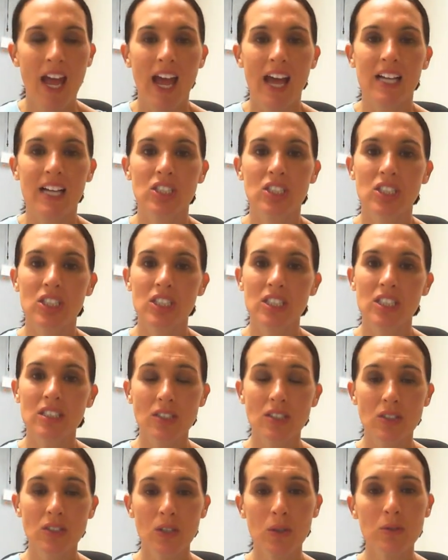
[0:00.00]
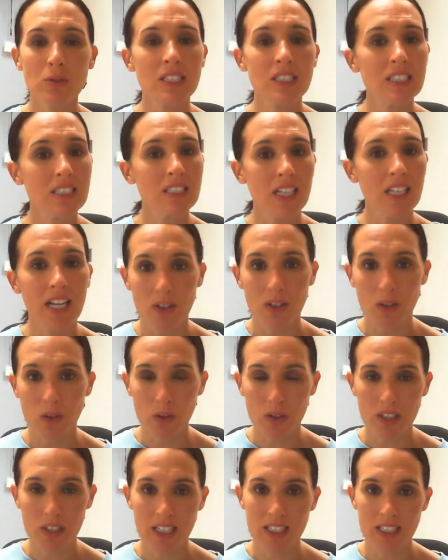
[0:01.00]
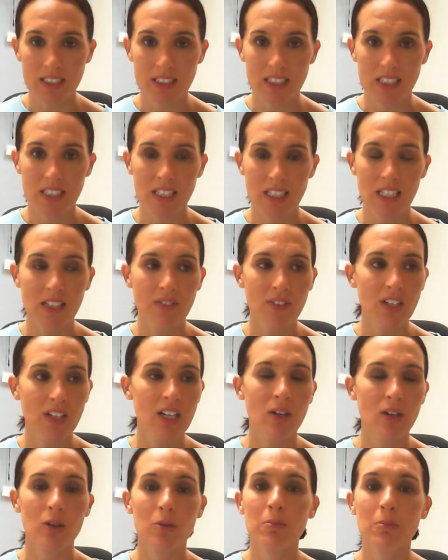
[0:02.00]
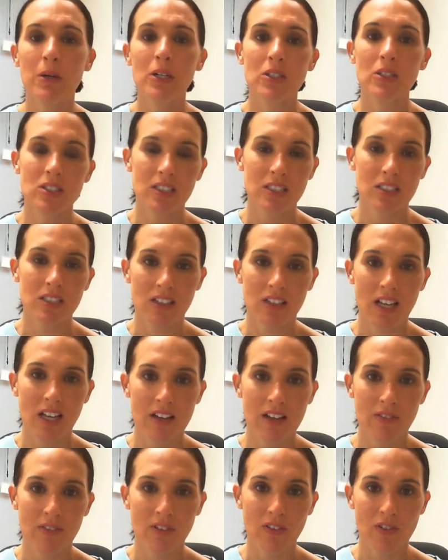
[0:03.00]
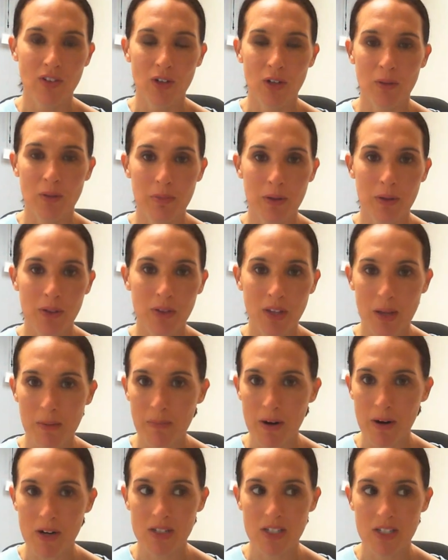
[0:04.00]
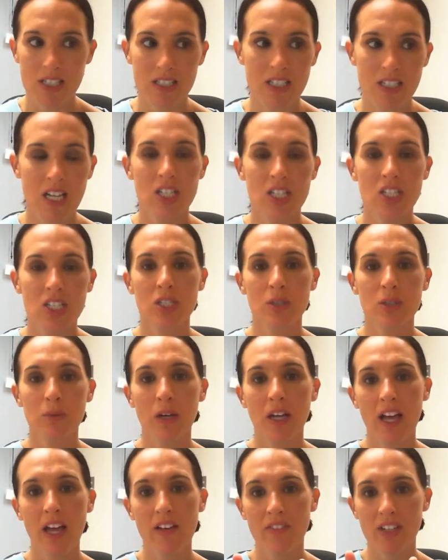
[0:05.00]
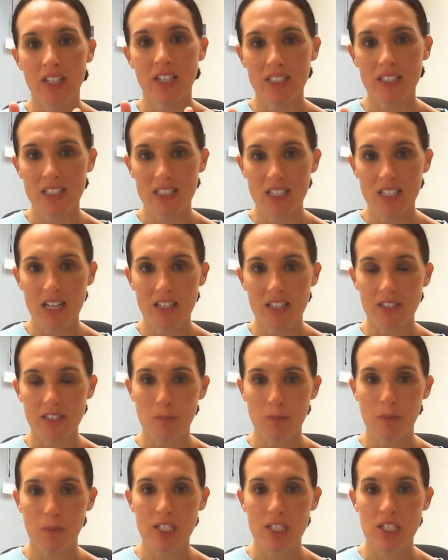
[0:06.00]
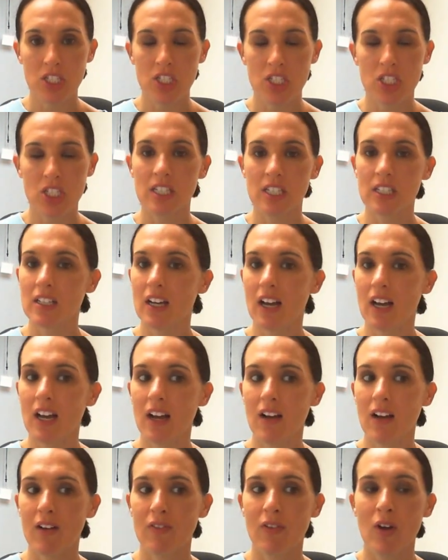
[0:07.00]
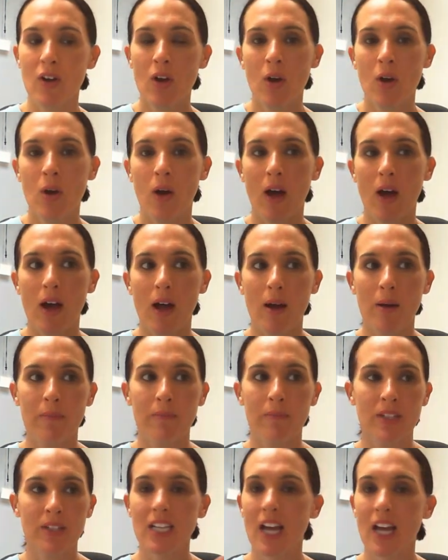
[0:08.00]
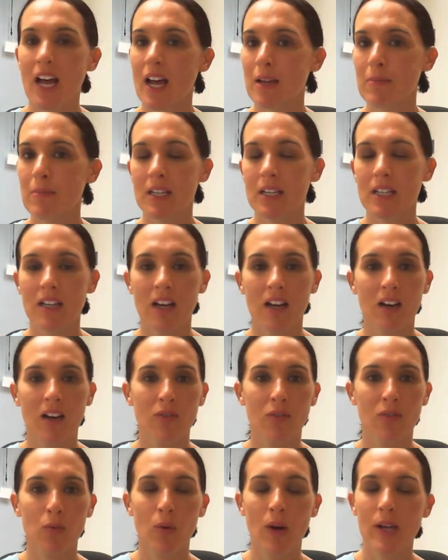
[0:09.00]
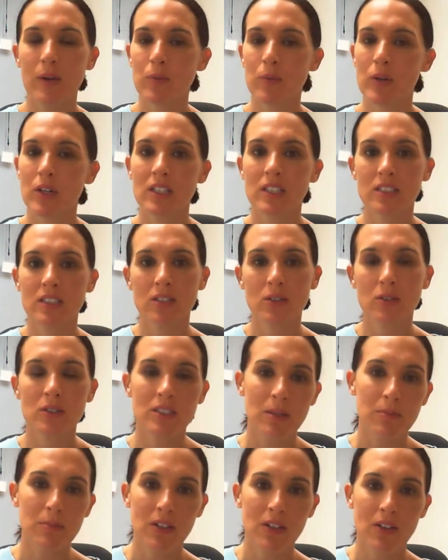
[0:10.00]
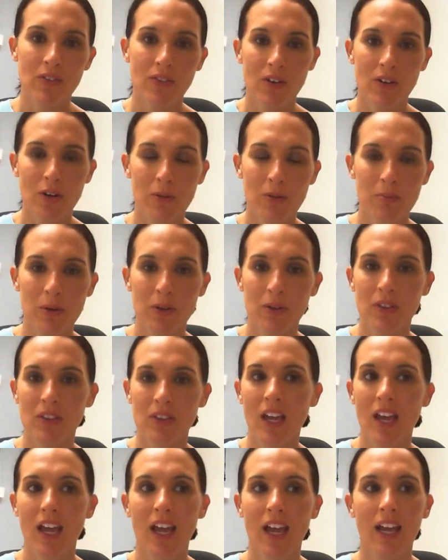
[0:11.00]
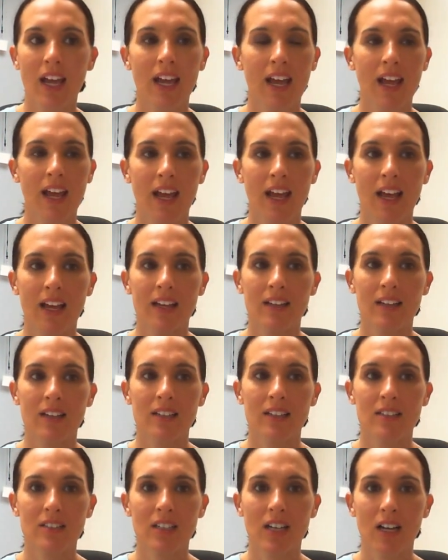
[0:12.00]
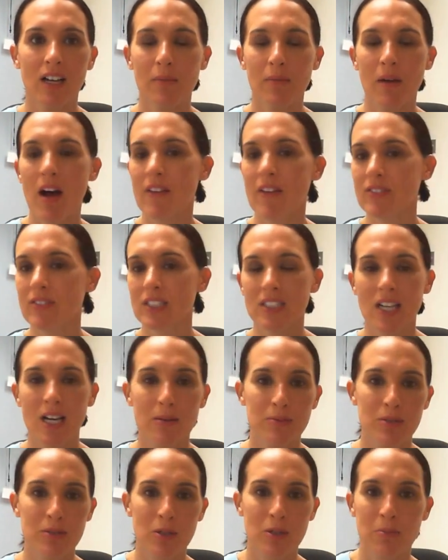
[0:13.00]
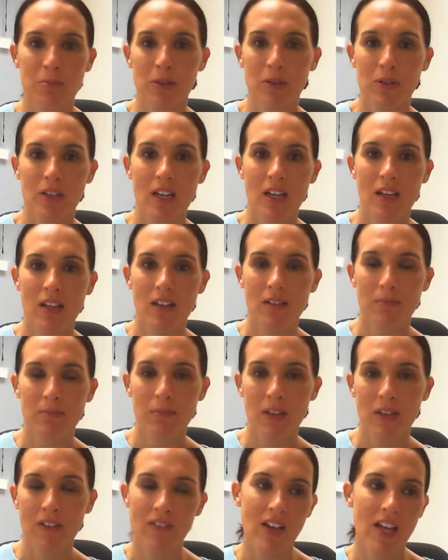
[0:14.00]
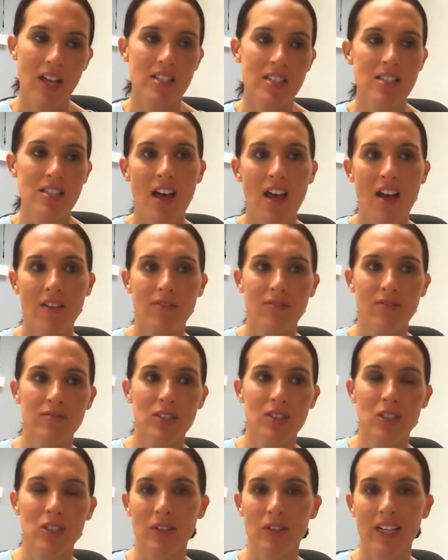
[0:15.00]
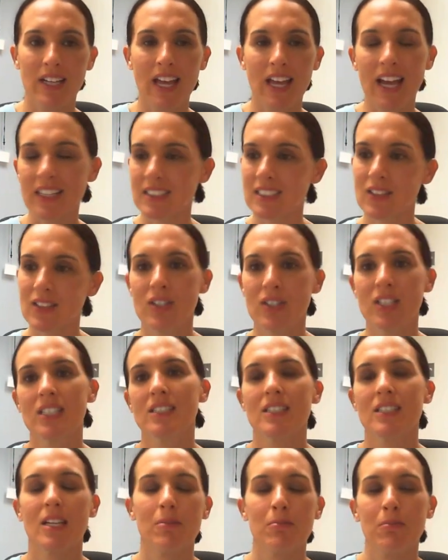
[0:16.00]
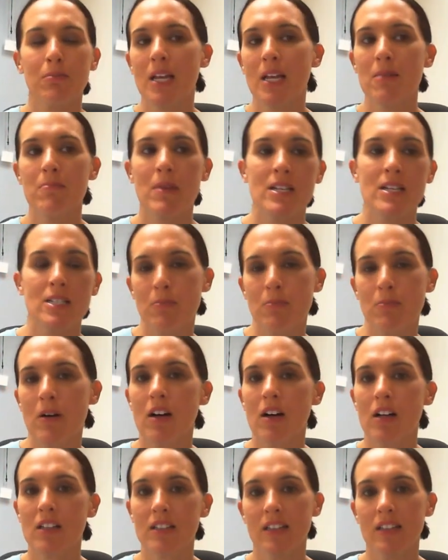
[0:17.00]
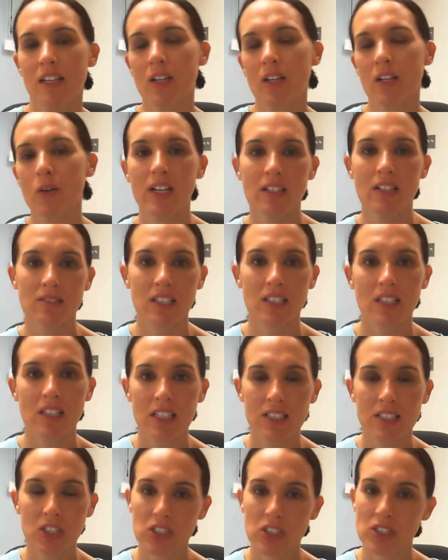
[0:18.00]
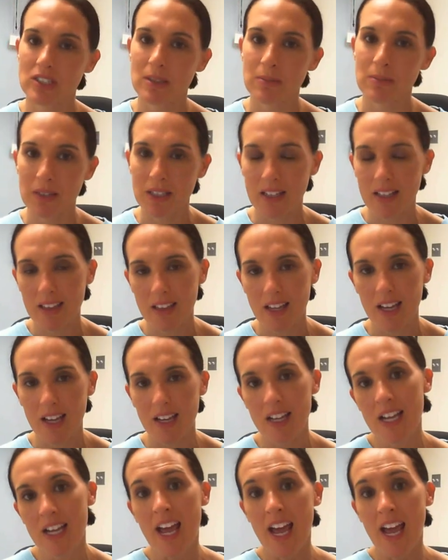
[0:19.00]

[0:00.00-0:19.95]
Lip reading: And she is so detail oriented, even in her personal life. For her birthday parties, she will have an Excel spreadsheet of the timing of when we're going to do something for her birthday. And oftentimes her birthday events have, like activities like playing baseball and then going out to lunch or something like that.